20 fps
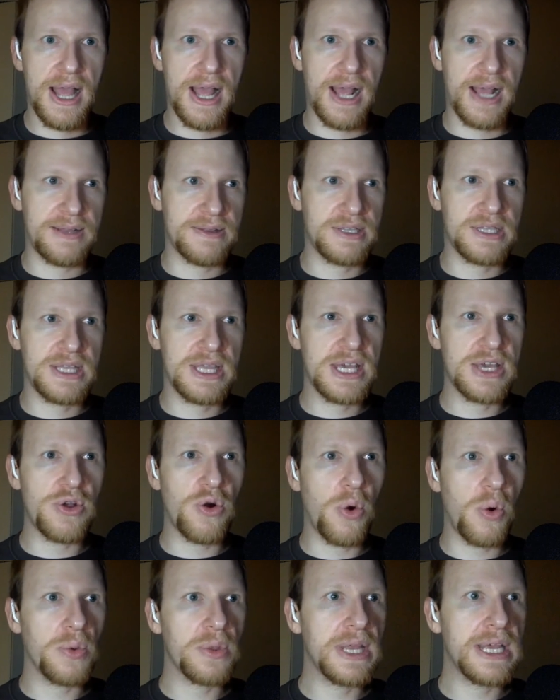
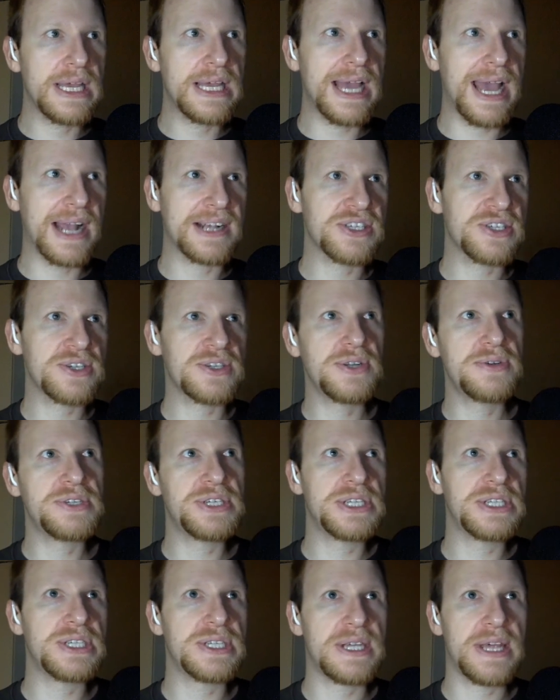The only
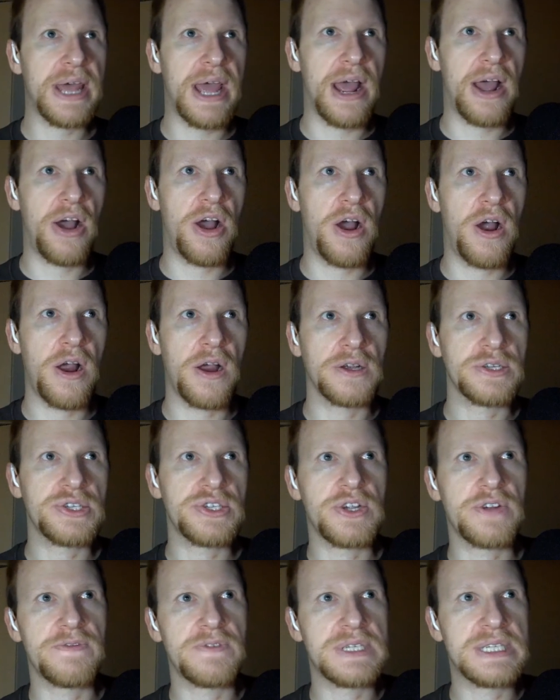exclusions to that are
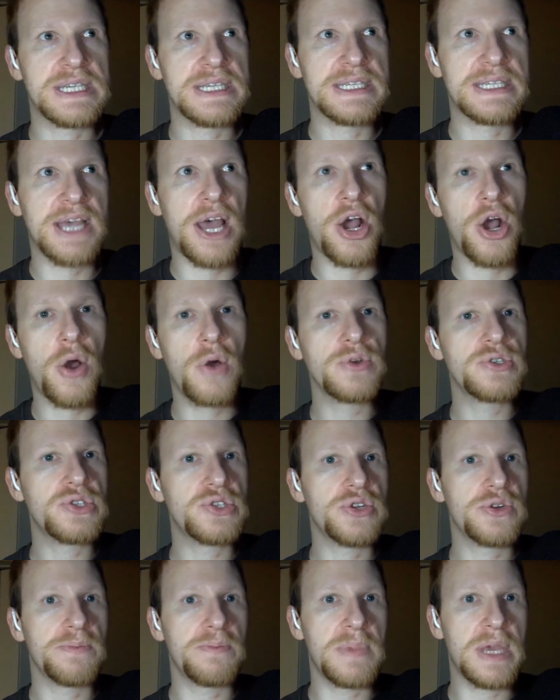services that
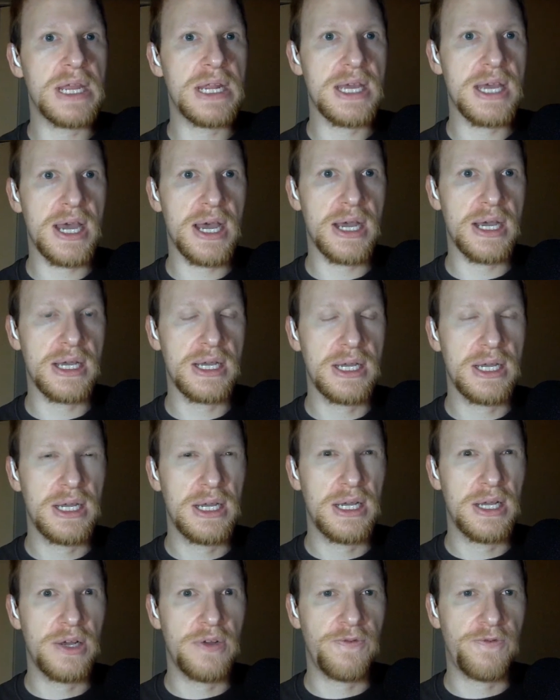host your media
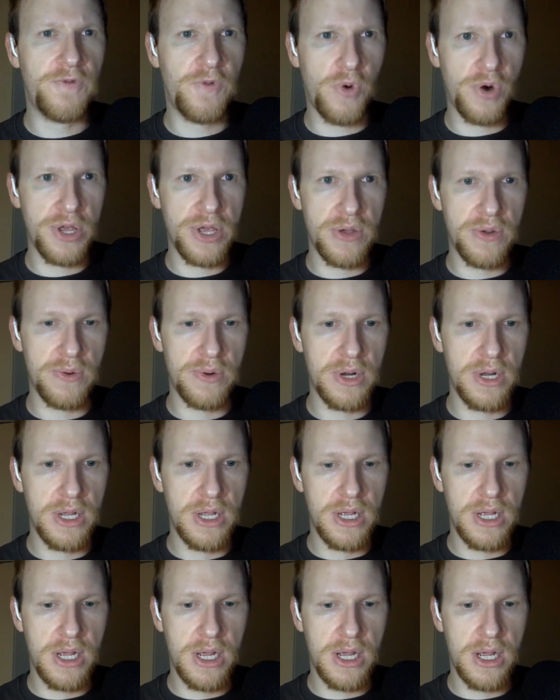for you,
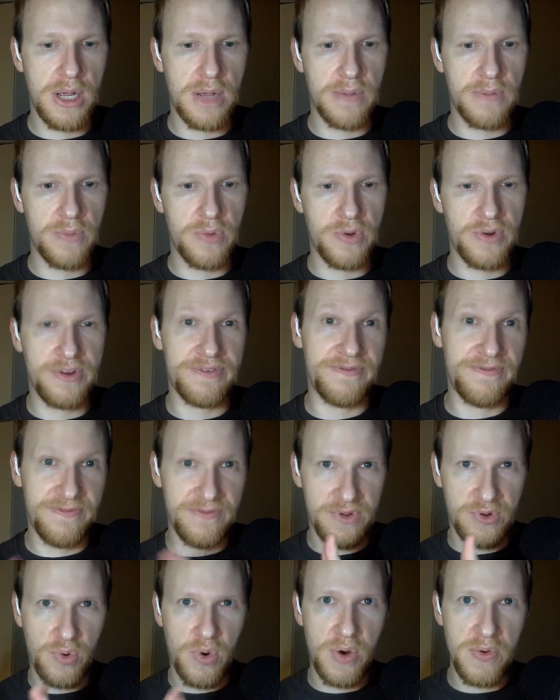or
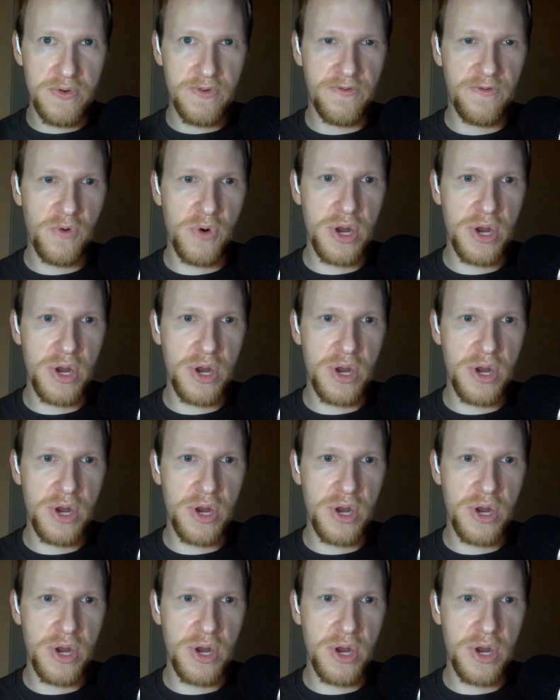quote,